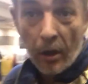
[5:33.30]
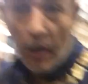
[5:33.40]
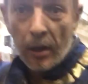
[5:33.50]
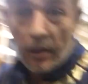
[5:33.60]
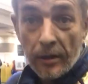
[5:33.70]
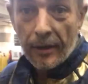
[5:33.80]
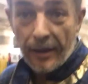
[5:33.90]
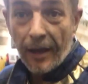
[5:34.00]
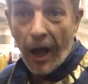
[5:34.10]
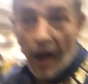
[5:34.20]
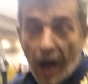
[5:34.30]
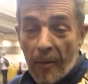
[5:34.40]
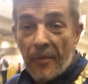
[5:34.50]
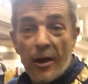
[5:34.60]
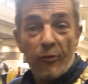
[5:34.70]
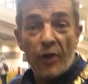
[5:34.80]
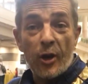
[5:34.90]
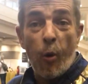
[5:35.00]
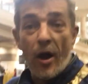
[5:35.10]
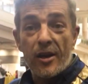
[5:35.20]
It's big. Um,
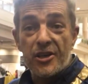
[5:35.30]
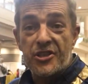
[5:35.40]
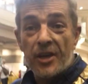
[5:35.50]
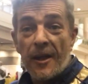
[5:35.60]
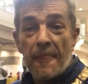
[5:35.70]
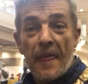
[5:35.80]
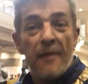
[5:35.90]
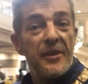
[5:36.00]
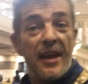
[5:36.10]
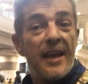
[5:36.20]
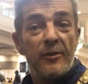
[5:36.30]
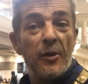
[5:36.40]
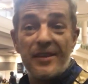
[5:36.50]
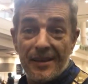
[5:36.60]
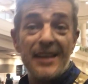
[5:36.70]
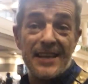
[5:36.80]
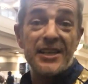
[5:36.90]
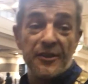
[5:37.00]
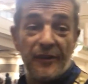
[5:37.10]
requires. You know, it takes a